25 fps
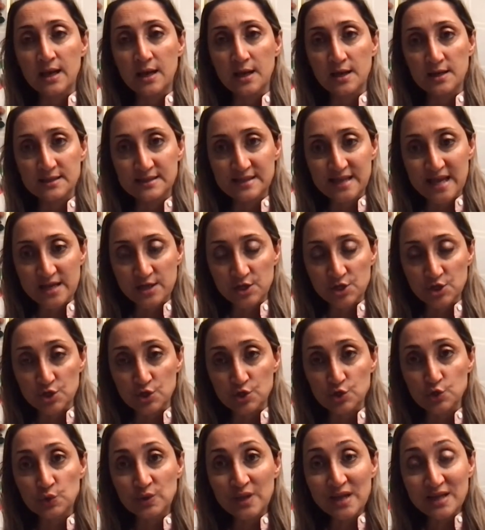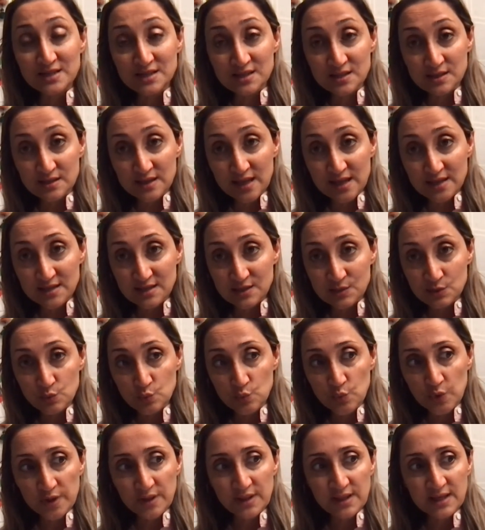uh, sanctions. So that's that's
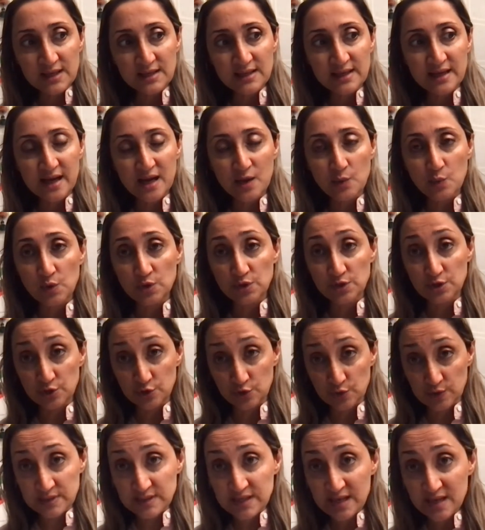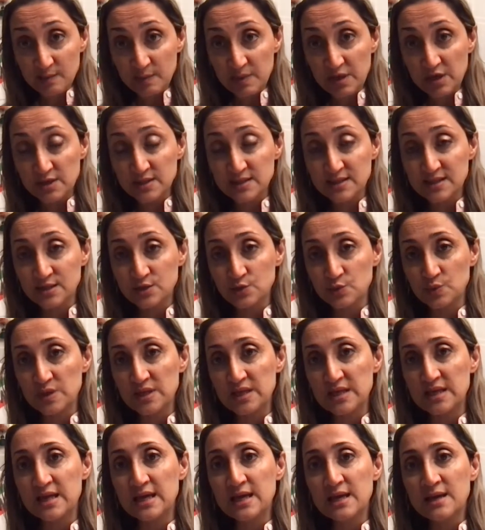one thing that I wanted to say, because it's
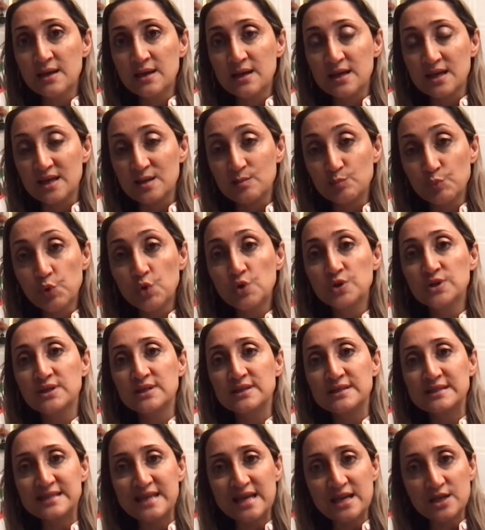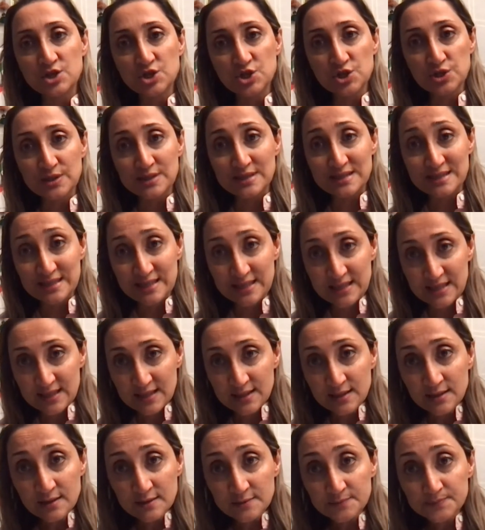really important. Sanctions
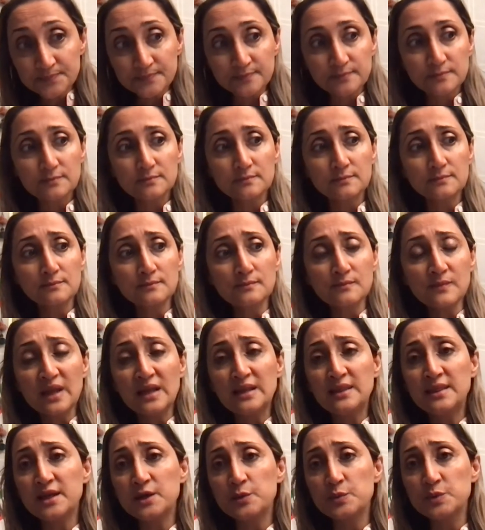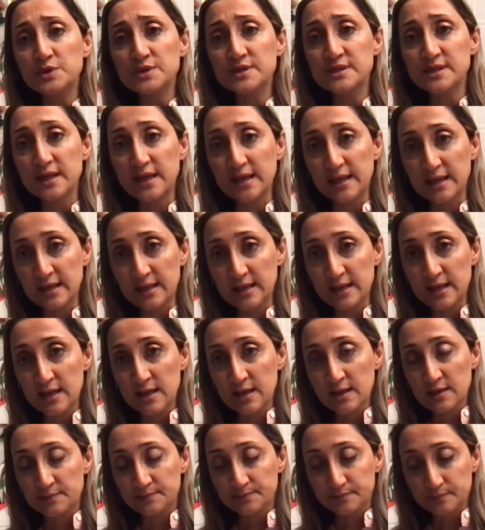kill. There was a
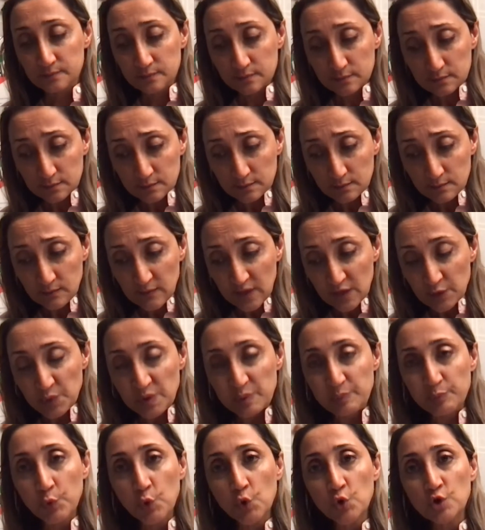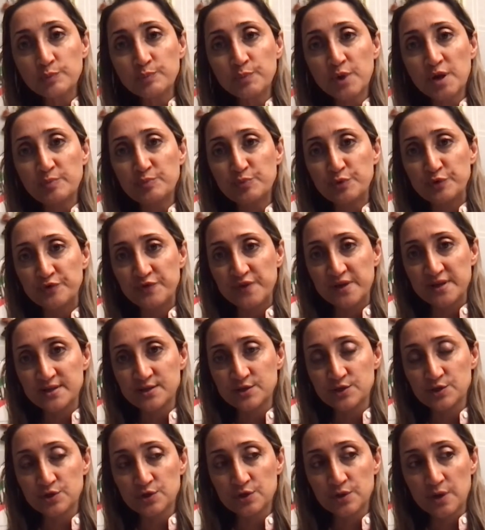report by
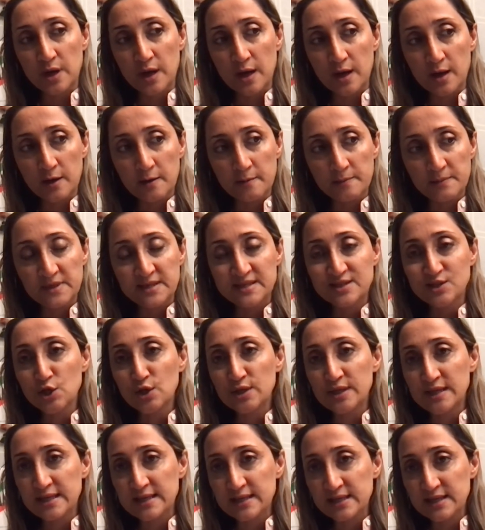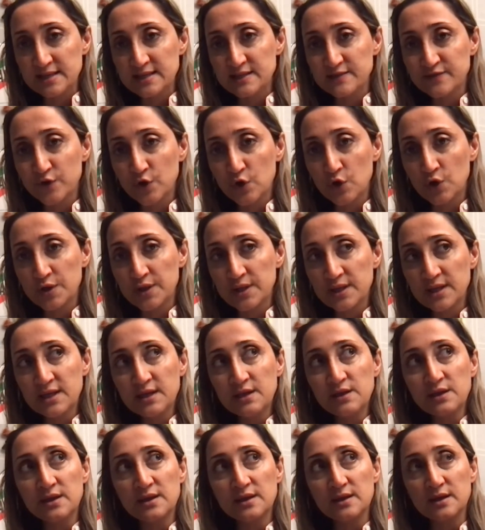Professor um, Salehi
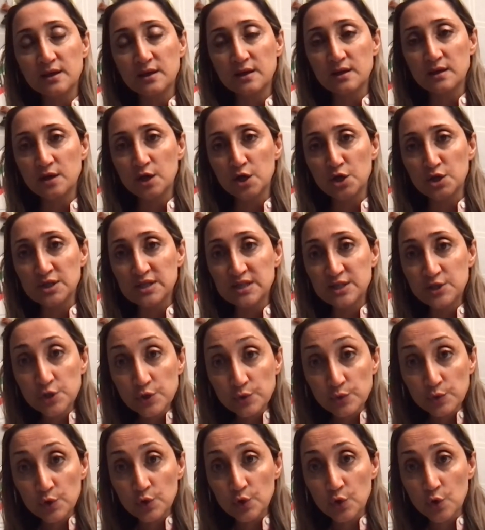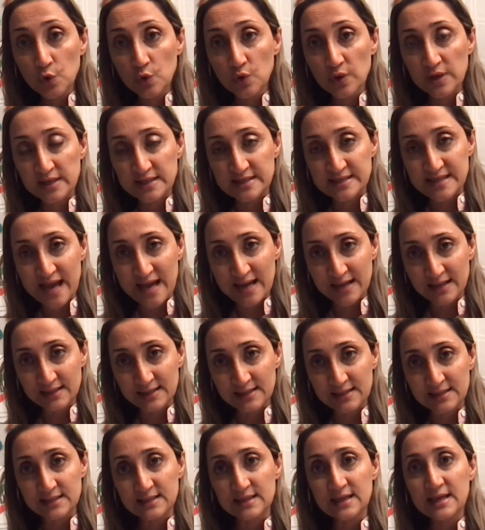Esfahani uh, a year ago
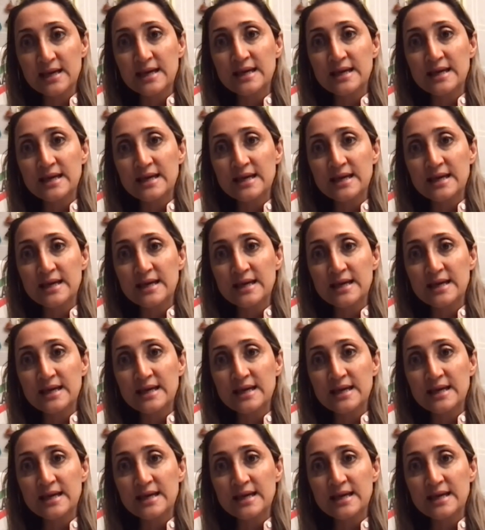exactly